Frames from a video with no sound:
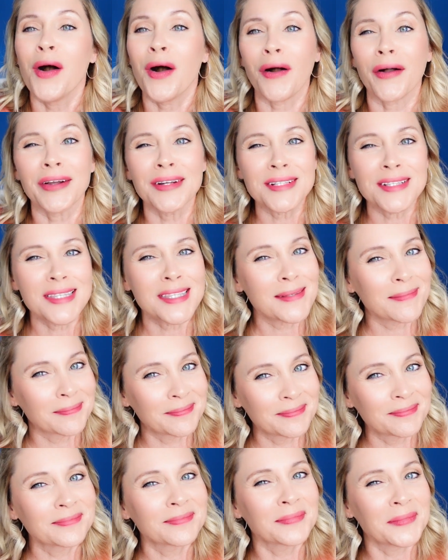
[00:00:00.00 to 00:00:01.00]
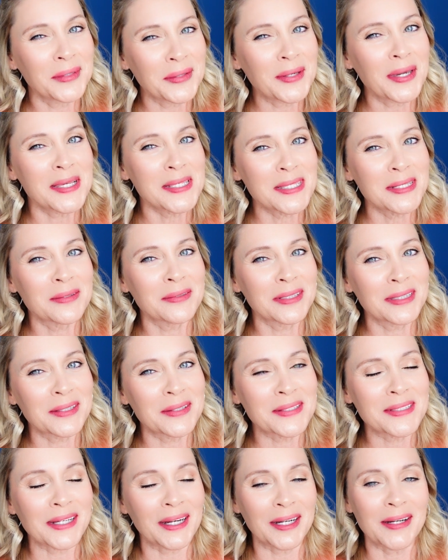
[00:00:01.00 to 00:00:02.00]
Arts, you guys know what
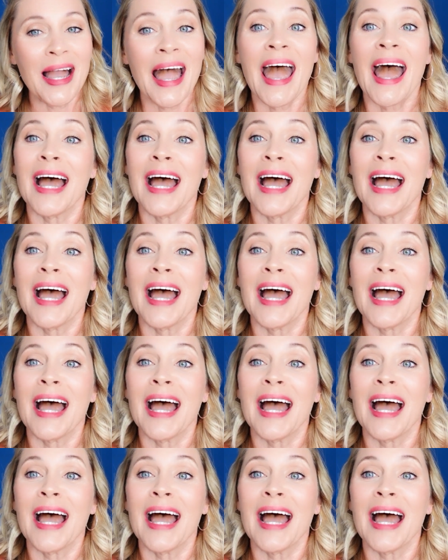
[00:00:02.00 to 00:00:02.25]
those are.